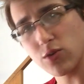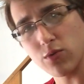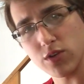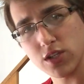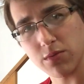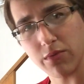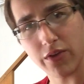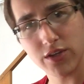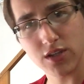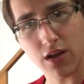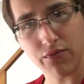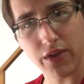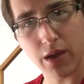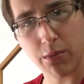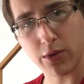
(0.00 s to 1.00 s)
to do with some of the
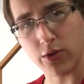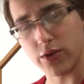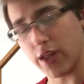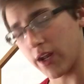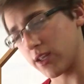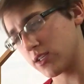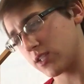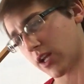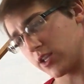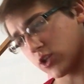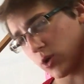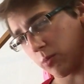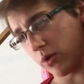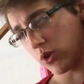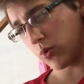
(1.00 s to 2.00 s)
stuff that happened in the United States
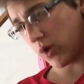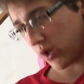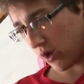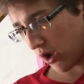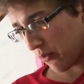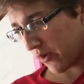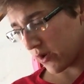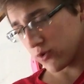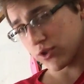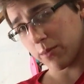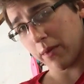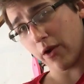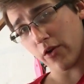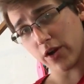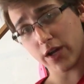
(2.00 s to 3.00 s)
here between Reynolds
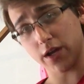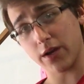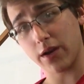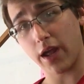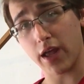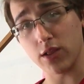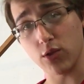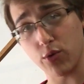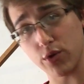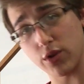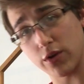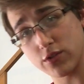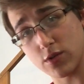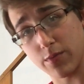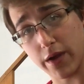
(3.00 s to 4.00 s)
American and
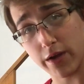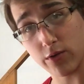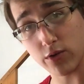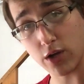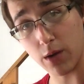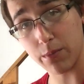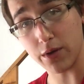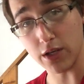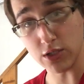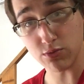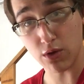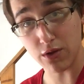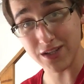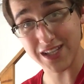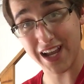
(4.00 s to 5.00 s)
Lorillard Tobacco Company, as
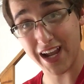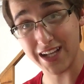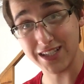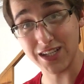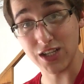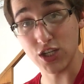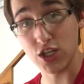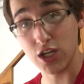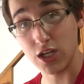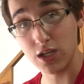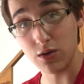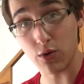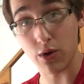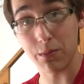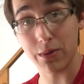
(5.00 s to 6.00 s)
well as
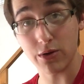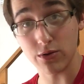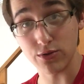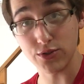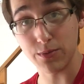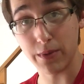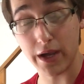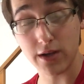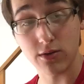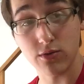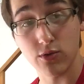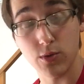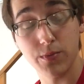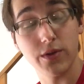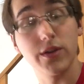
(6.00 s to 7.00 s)
ITG, or Imperial Tobacco
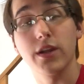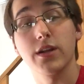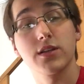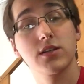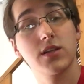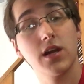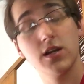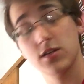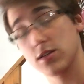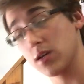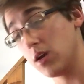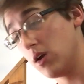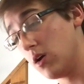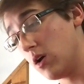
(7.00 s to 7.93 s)
Group in the United States.